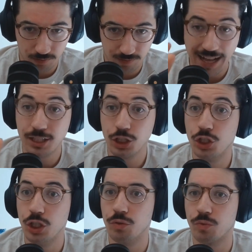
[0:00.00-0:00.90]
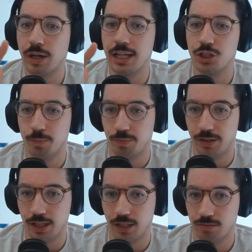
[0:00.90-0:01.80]
That's a good range to
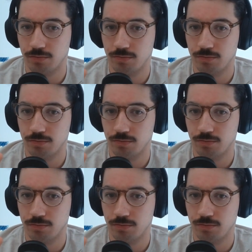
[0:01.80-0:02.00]
play in.